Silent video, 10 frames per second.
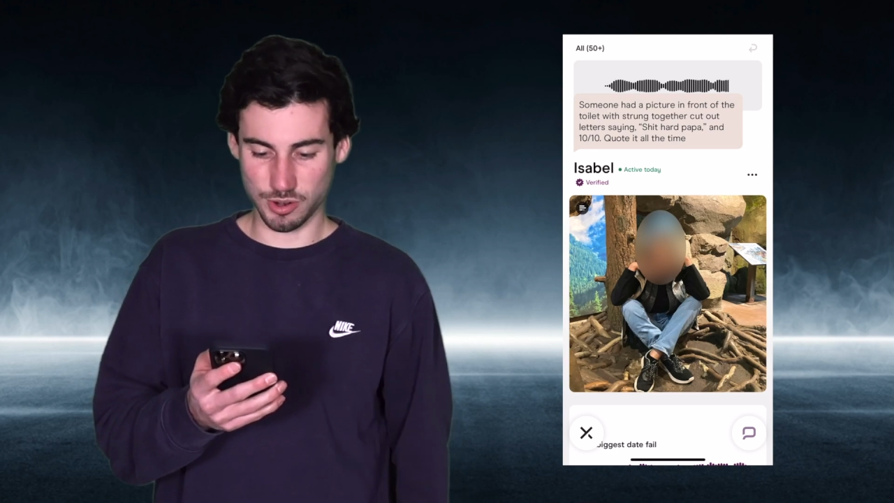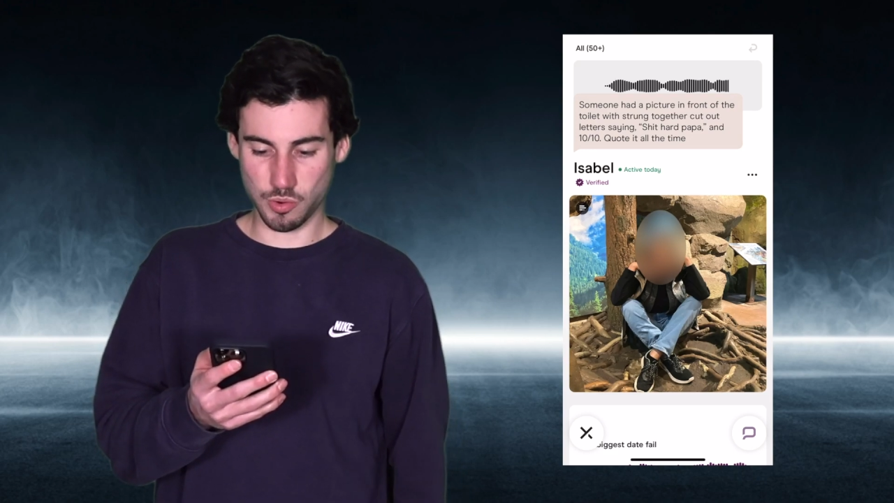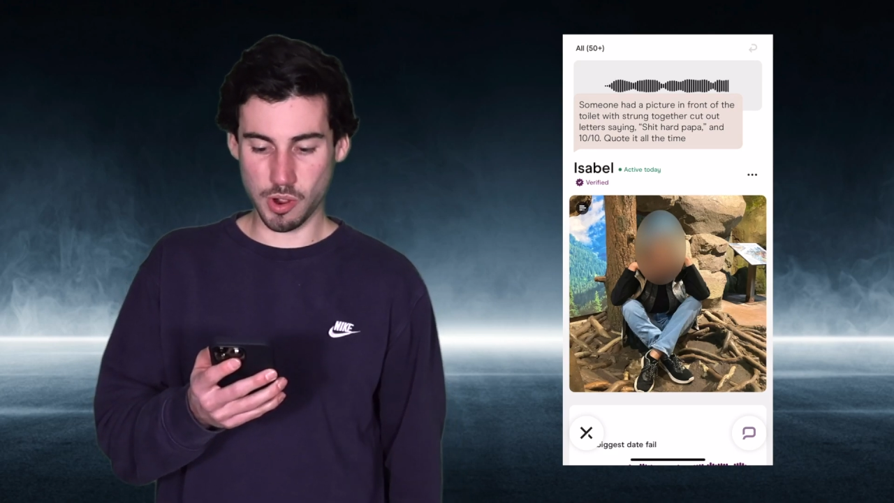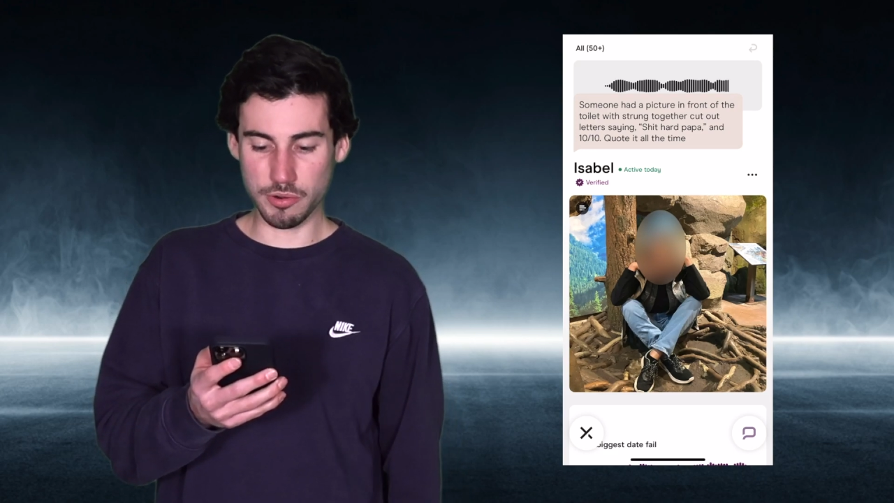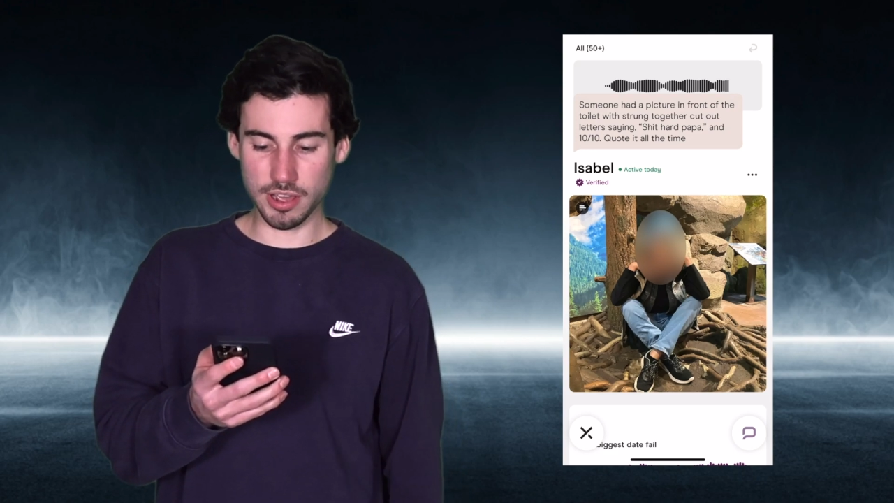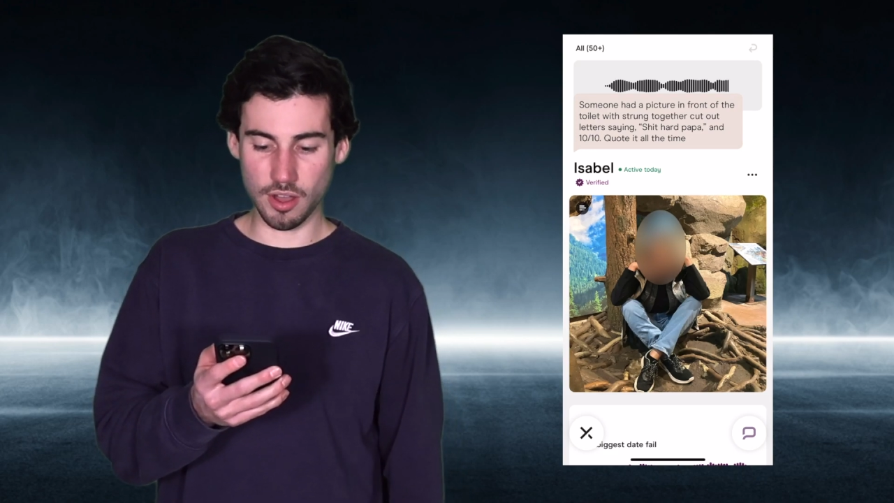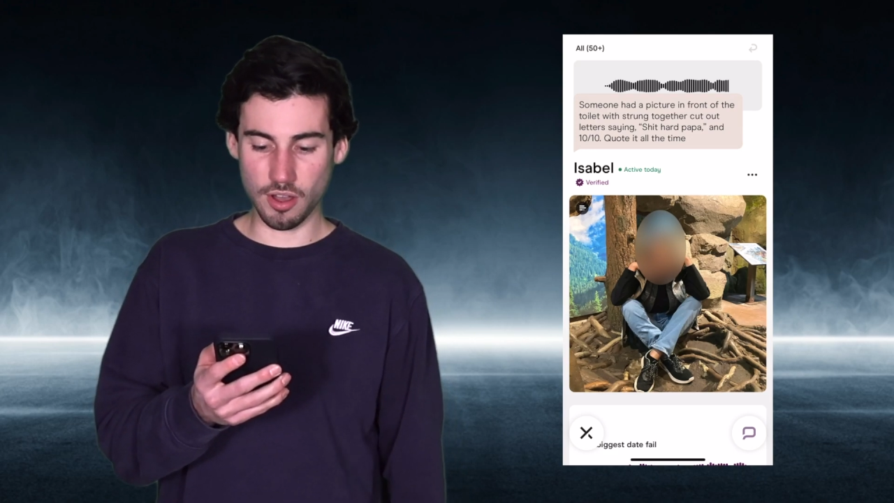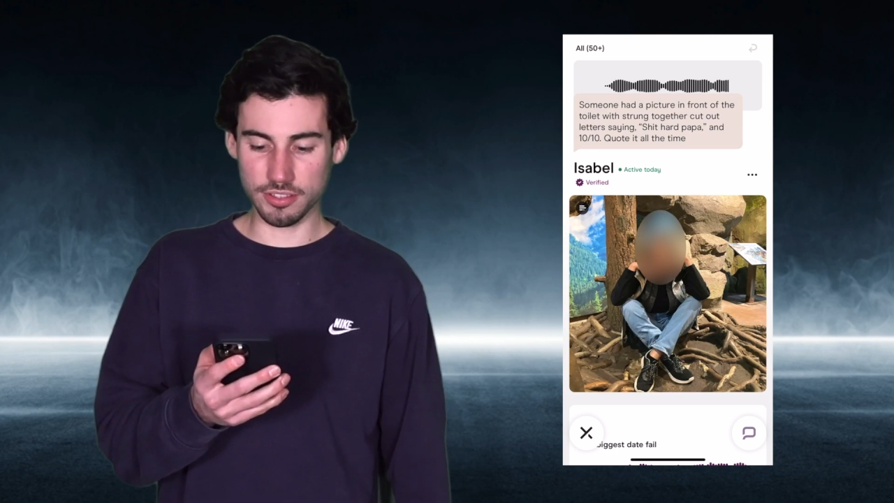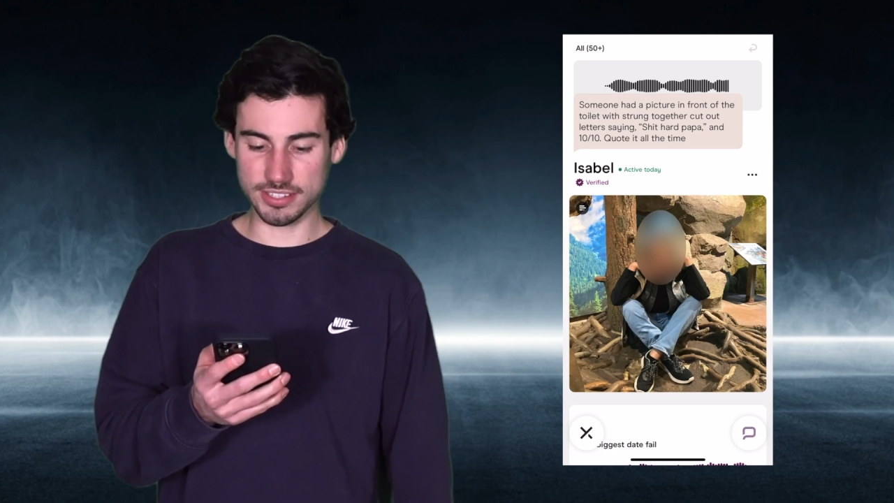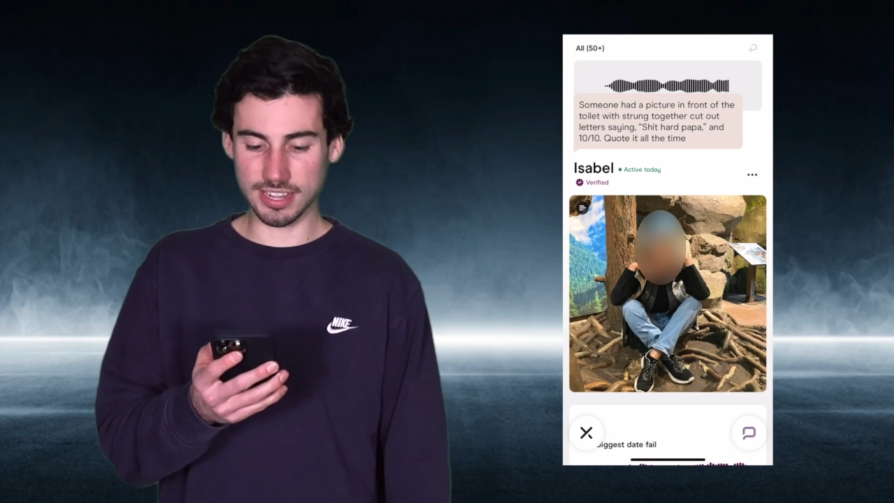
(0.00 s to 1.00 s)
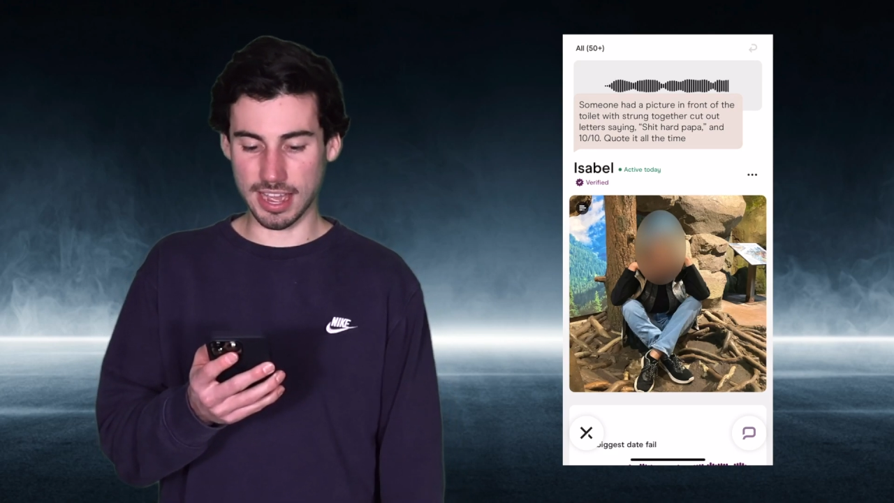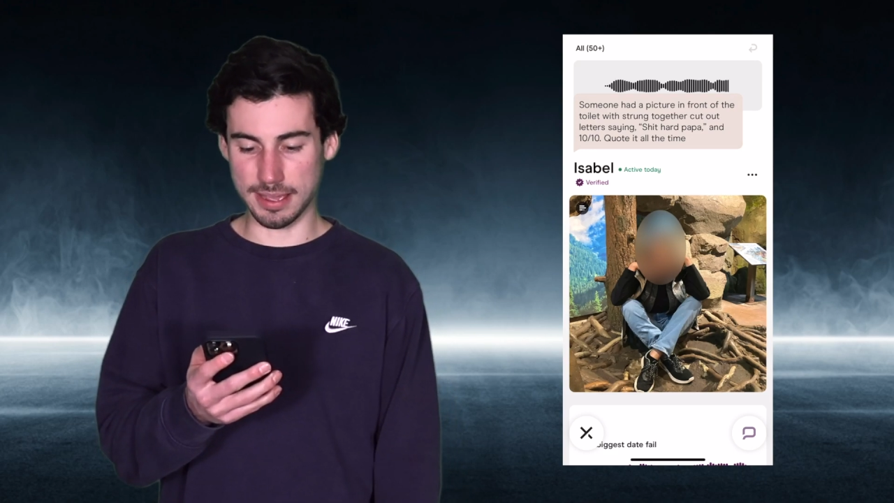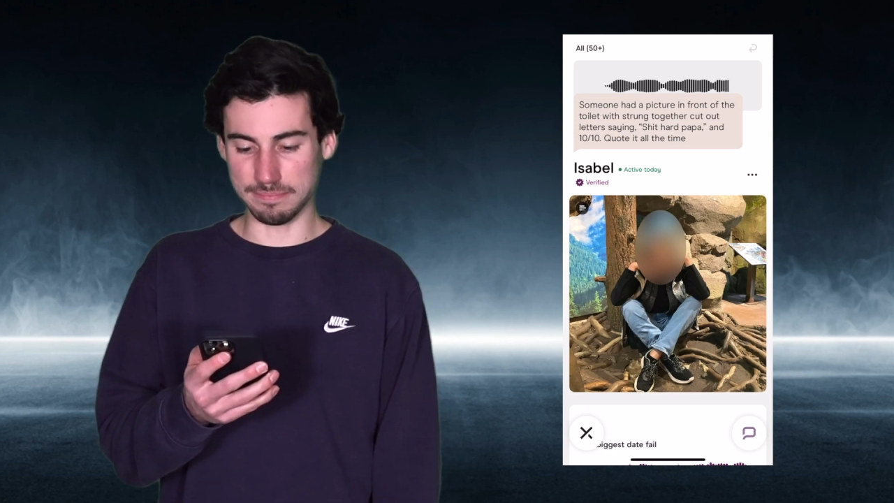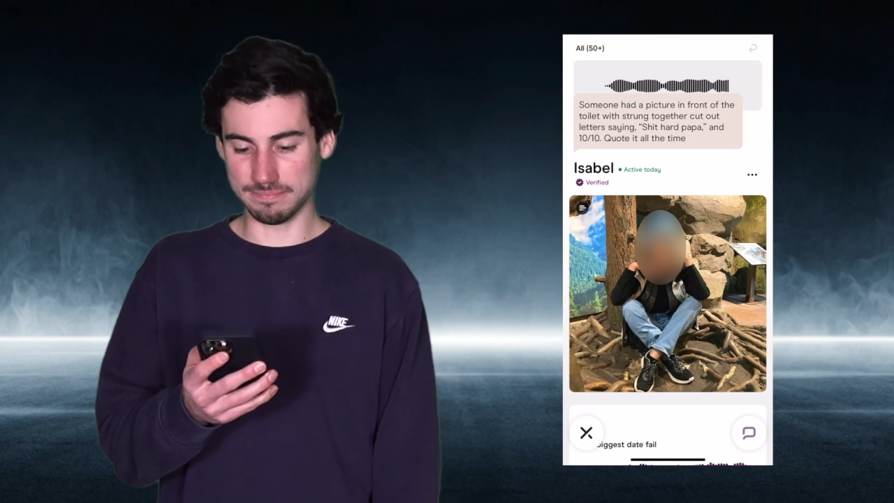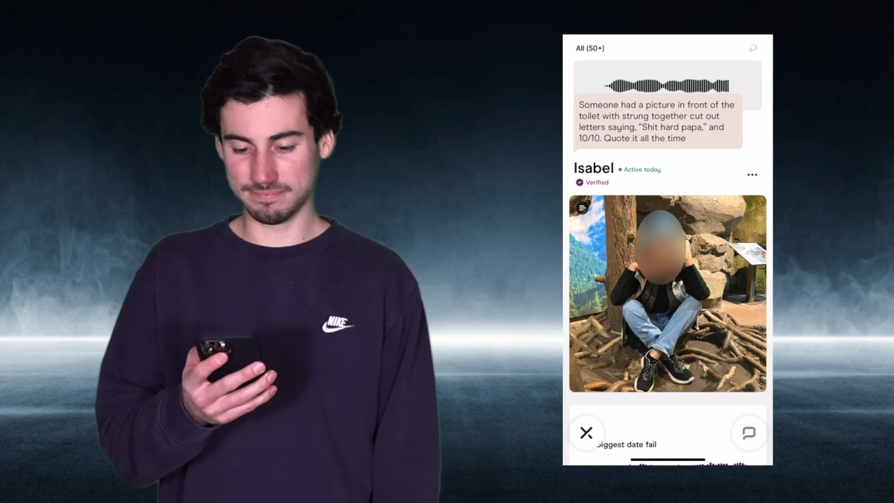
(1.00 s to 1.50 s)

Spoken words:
Quote it all the time.